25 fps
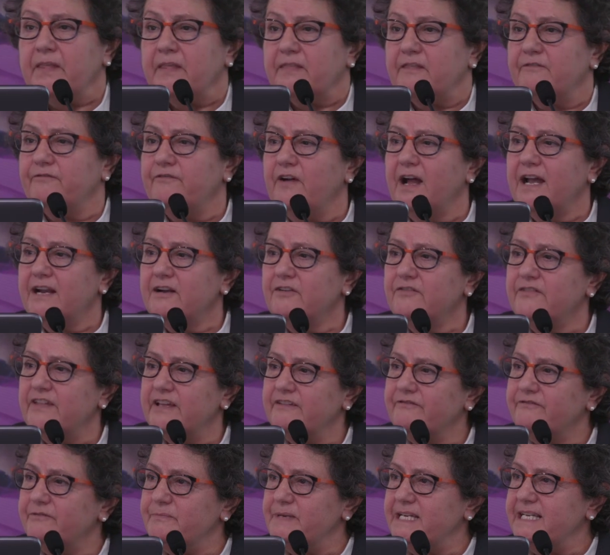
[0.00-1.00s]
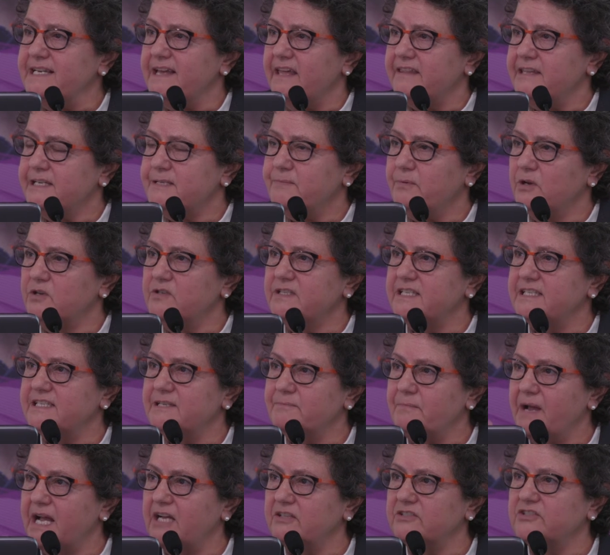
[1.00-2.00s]
The final thing for me, I suppose, is
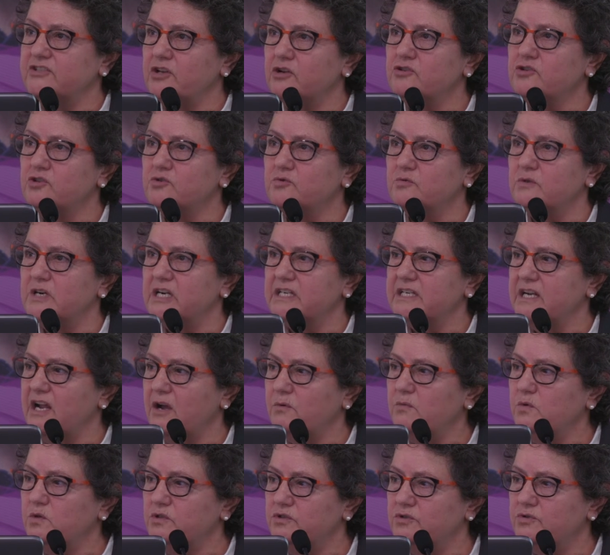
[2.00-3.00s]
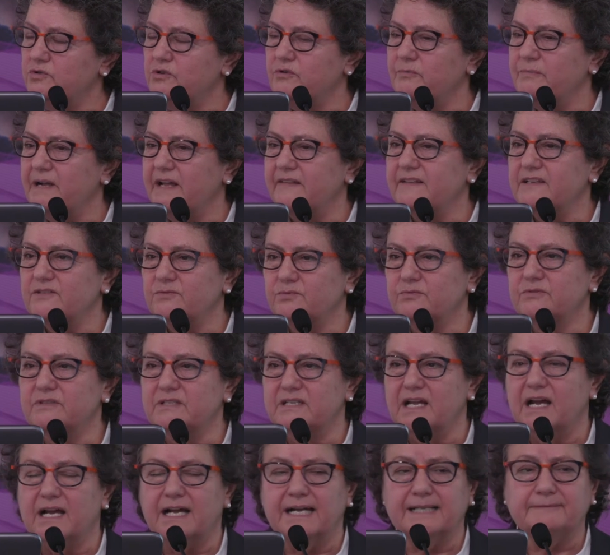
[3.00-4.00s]
about social work, and I would talk about this,
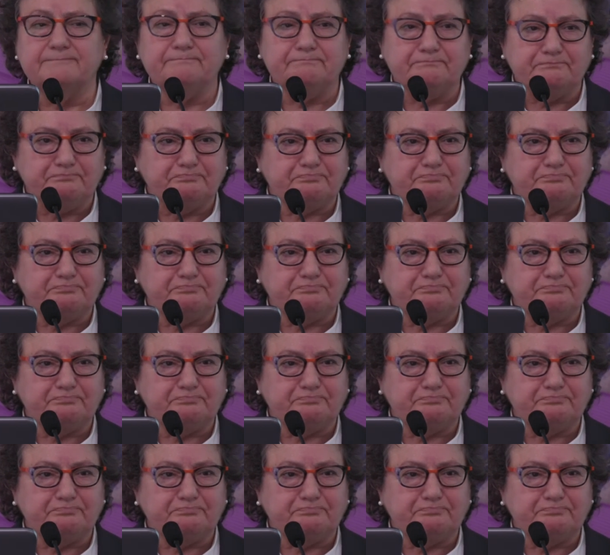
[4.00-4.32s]
wouldn't I?